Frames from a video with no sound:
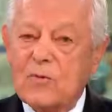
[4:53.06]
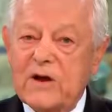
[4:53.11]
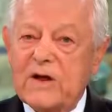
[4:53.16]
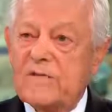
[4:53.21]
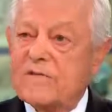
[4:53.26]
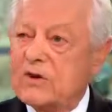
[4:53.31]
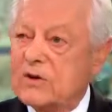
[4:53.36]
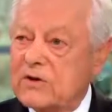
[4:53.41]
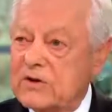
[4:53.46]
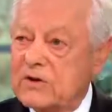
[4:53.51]
we
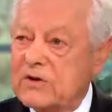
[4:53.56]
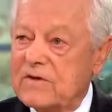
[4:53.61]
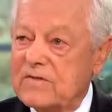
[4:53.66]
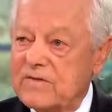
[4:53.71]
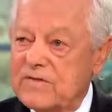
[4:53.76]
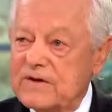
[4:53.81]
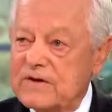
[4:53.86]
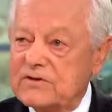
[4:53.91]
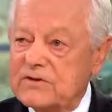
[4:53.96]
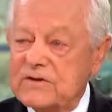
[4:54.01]
have a good
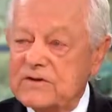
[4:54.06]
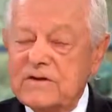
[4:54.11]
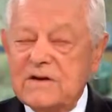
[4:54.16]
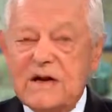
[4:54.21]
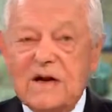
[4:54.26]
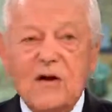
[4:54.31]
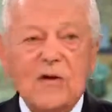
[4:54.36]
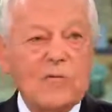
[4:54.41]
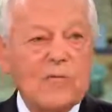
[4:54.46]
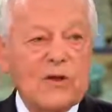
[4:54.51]
convention.
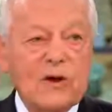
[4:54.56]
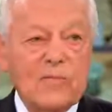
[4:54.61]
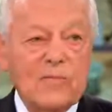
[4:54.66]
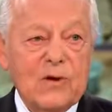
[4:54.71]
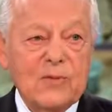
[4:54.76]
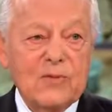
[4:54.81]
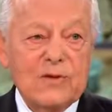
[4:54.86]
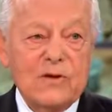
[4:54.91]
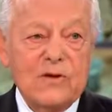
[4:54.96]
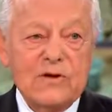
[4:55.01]
I hope they're
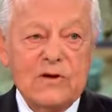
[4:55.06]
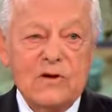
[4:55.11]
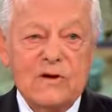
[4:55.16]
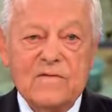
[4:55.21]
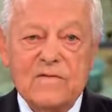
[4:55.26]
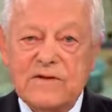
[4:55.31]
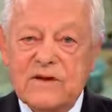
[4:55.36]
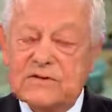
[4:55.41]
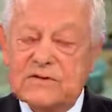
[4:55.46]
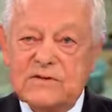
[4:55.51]
both good
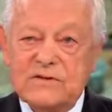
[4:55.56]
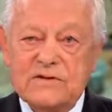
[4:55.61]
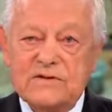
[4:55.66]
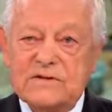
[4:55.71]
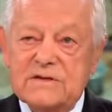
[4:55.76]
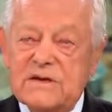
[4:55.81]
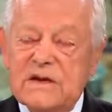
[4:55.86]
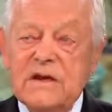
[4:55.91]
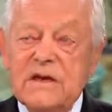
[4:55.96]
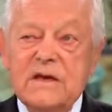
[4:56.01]

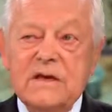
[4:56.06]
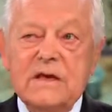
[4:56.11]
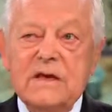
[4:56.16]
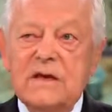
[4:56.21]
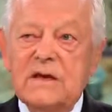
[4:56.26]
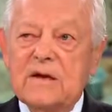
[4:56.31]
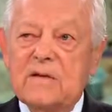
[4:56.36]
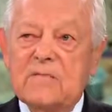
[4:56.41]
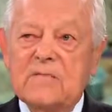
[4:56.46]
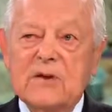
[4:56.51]
conventions. Yeah.
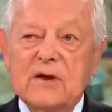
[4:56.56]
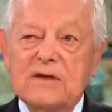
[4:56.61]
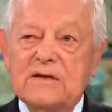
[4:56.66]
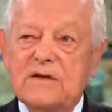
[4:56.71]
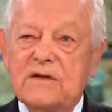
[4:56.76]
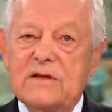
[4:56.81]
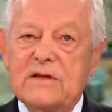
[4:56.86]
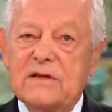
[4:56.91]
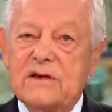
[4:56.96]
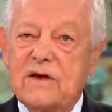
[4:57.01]
But
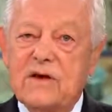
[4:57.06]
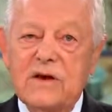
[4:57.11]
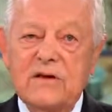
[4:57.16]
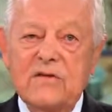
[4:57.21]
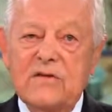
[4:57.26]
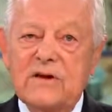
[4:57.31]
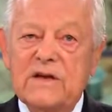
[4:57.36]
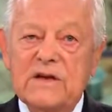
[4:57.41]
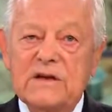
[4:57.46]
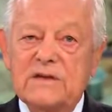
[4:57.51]
the country